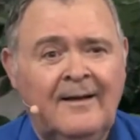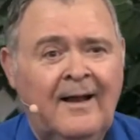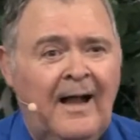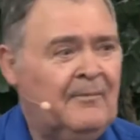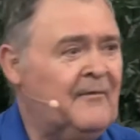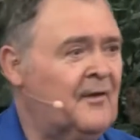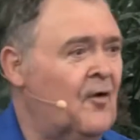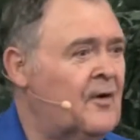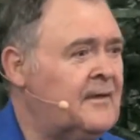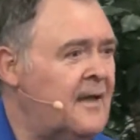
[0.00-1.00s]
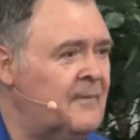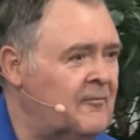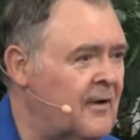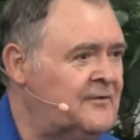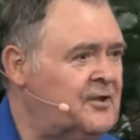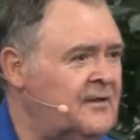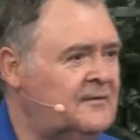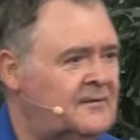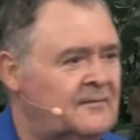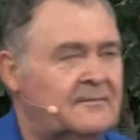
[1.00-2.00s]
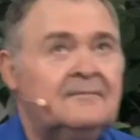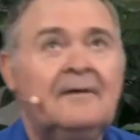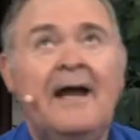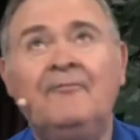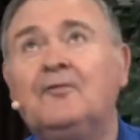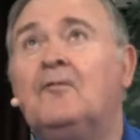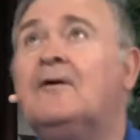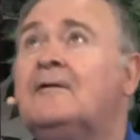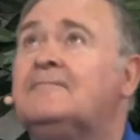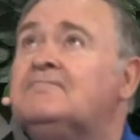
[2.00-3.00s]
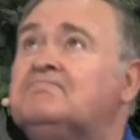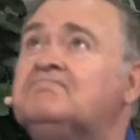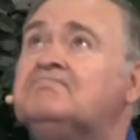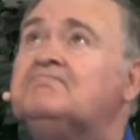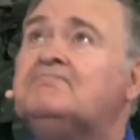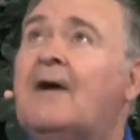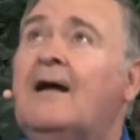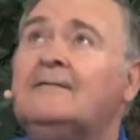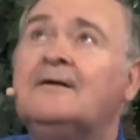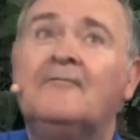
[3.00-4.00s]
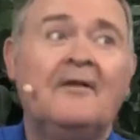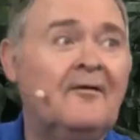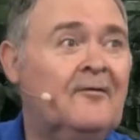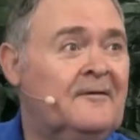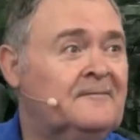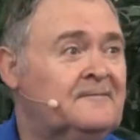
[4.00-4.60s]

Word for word: I believe the Lord gave me riches afterward. I'll serve the Lord.